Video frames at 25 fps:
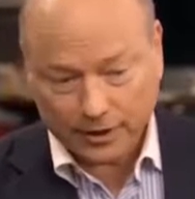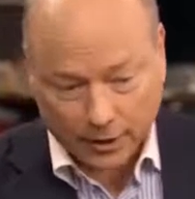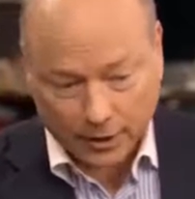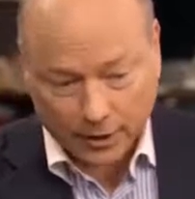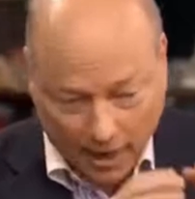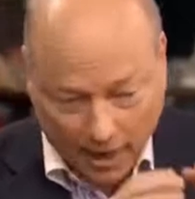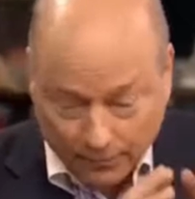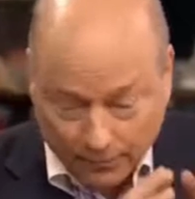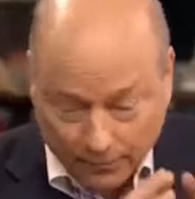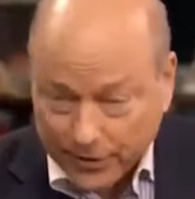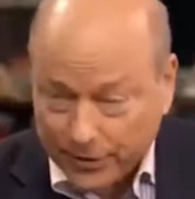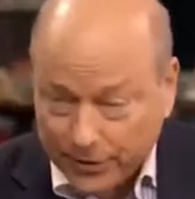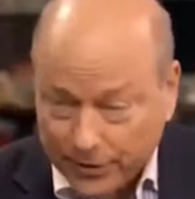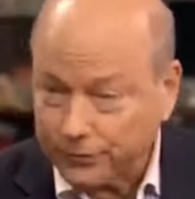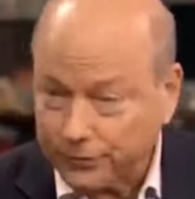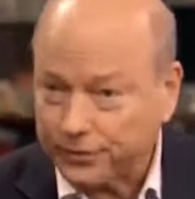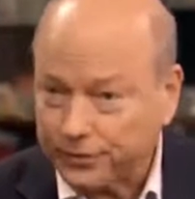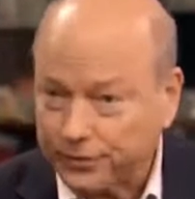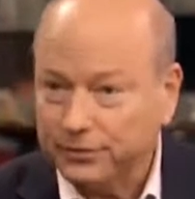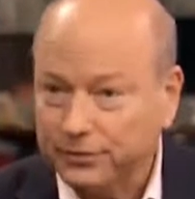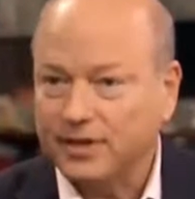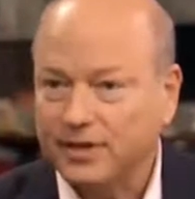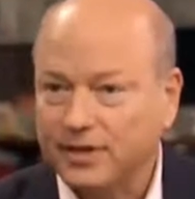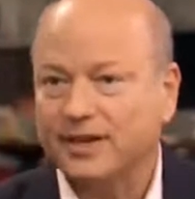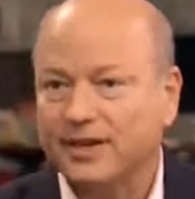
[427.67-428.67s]
You have them there
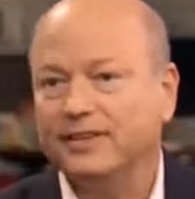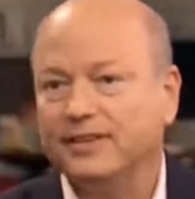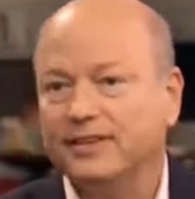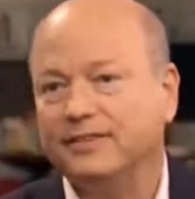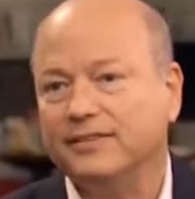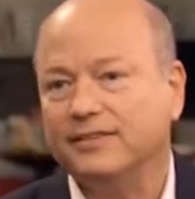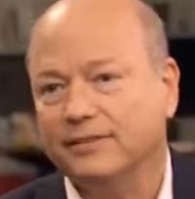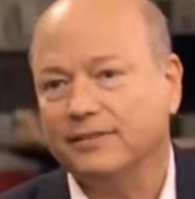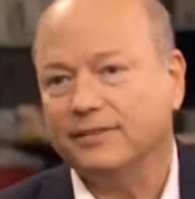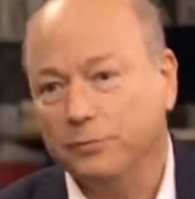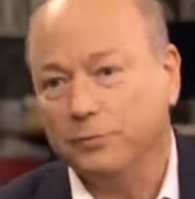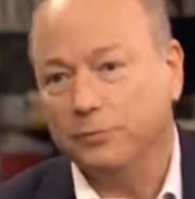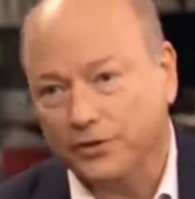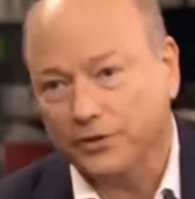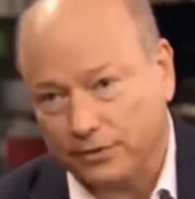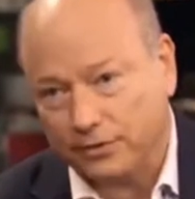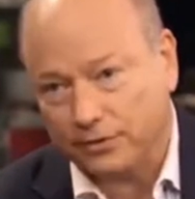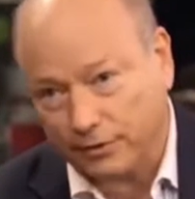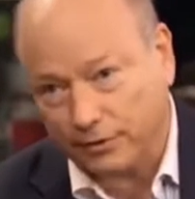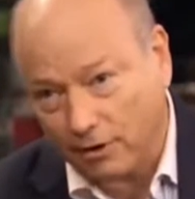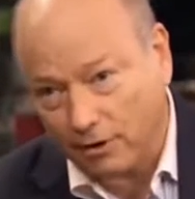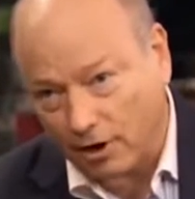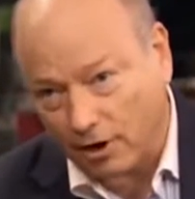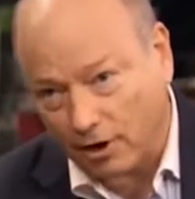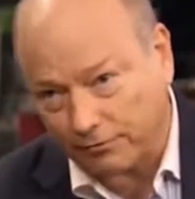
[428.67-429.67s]
for 2 days,
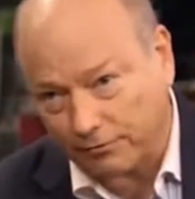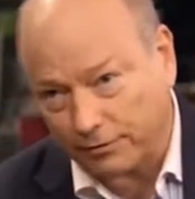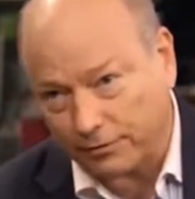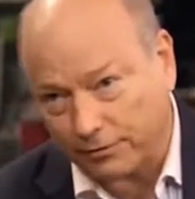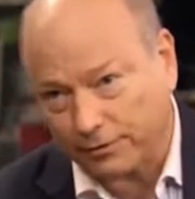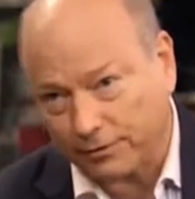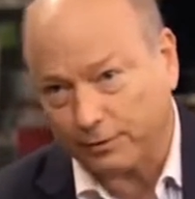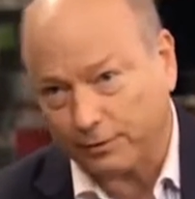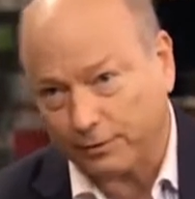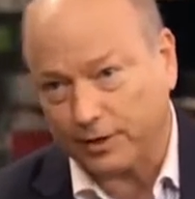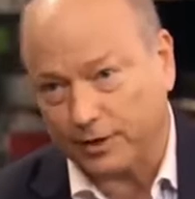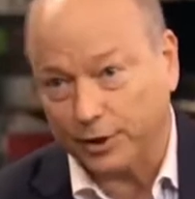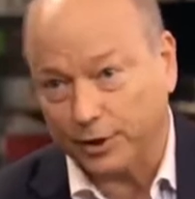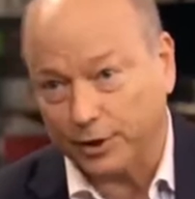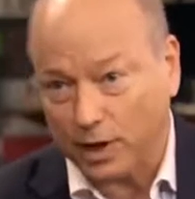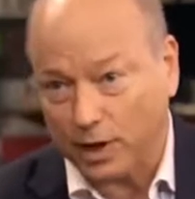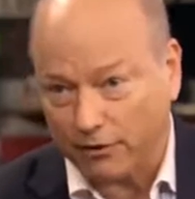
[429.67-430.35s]
they're gone for 3.